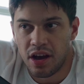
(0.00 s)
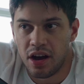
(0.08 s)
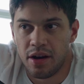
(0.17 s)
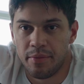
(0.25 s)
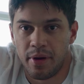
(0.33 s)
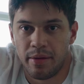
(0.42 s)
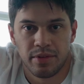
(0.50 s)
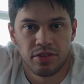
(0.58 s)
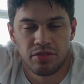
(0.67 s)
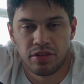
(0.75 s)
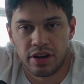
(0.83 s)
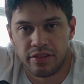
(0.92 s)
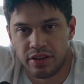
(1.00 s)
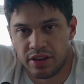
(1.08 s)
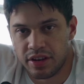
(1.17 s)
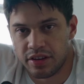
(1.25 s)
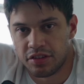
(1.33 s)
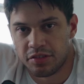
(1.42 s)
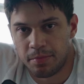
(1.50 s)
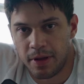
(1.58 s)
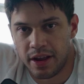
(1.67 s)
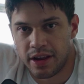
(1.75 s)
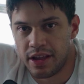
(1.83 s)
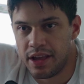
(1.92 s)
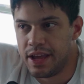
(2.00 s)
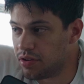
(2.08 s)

I'm gonna torque everything to spec.